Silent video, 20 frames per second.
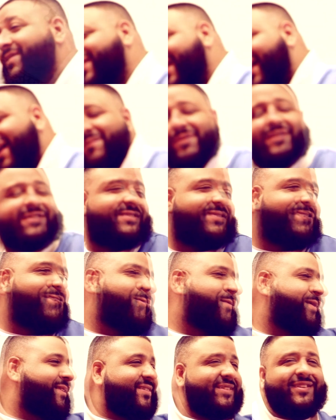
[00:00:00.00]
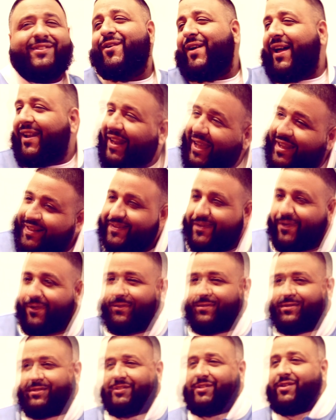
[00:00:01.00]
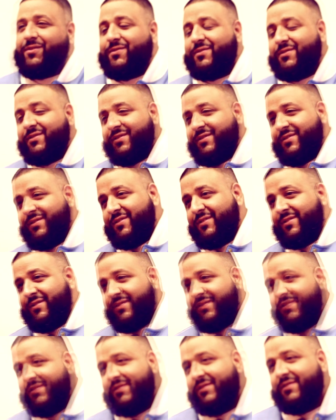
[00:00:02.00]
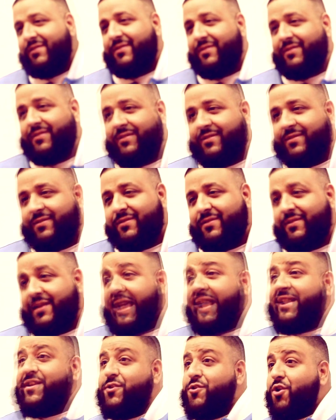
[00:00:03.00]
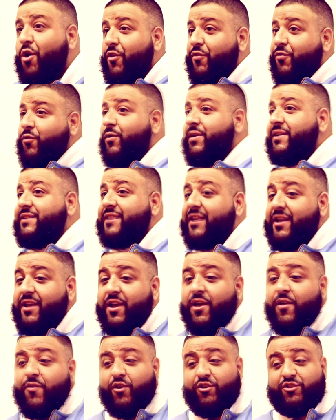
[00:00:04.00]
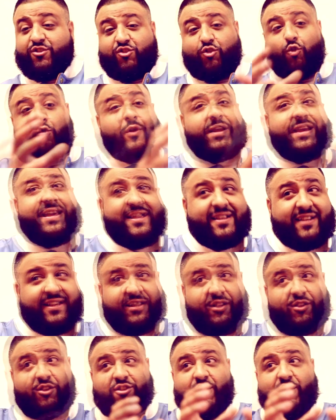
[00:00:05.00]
are timeless too, but you know, I like those, you know. Yeah. So now And you know the threes that there's threes and then there's